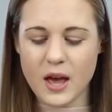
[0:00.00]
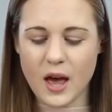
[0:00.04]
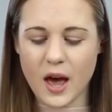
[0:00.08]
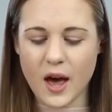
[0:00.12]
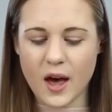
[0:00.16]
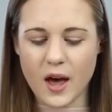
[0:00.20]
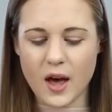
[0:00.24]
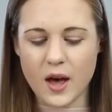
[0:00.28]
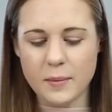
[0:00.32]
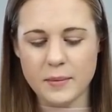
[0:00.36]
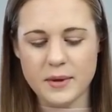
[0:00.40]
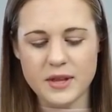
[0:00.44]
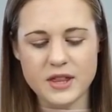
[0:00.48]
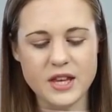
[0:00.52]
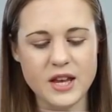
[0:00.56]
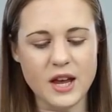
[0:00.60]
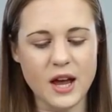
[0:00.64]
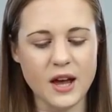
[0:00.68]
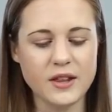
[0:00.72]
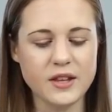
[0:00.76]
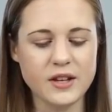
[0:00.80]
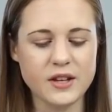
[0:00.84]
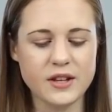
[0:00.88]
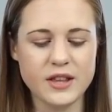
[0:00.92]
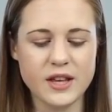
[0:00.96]
The
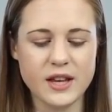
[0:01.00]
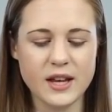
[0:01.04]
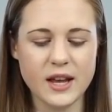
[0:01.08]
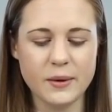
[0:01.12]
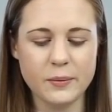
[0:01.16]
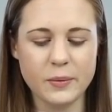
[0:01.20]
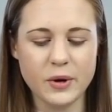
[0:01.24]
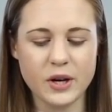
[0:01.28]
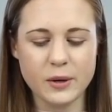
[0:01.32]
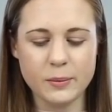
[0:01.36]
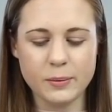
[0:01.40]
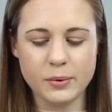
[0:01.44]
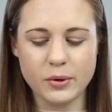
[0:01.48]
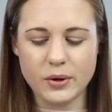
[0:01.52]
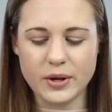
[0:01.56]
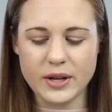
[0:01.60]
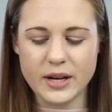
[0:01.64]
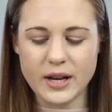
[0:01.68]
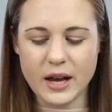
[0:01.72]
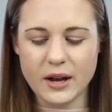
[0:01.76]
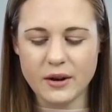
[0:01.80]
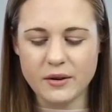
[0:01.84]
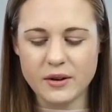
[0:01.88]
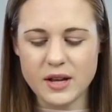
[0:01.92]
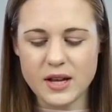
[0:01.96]
other thing I want to point
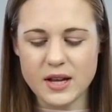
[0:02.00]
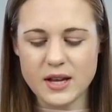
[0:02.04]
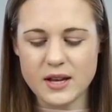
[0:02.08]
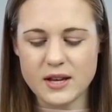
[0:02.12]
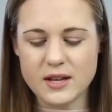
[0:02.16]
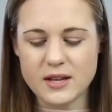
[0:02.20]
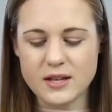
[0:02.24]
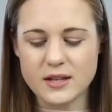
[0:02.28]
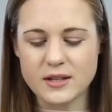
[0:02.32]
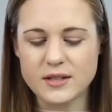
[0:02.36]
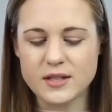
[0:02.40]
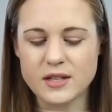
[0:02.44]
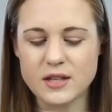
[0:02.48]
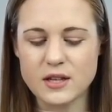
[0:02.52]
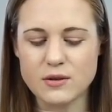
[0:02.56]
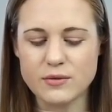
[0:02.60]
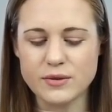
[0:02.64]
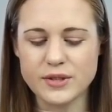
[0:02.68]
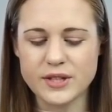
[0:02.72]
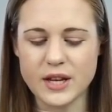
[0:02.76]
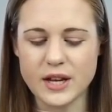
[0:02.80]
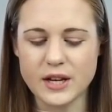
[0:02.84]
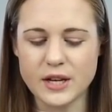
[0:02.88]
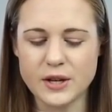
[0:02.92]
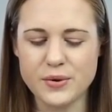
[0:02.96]
out is you
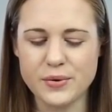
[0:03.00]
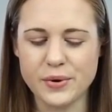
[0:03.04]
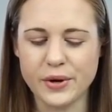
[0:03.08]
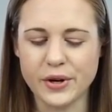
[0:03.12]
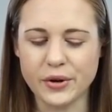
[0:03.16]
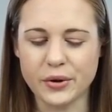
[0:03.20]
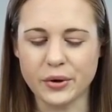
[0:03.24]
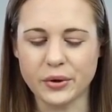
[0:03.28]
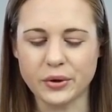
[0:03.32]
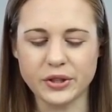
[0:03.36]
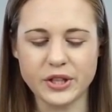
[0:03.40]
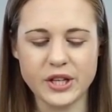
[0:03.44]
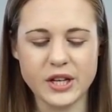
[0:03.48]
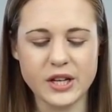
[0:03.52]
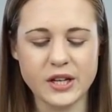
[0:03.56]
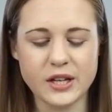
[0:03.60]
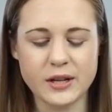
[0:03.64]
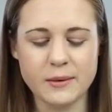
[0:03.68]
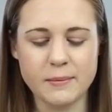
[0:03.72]
said you were only going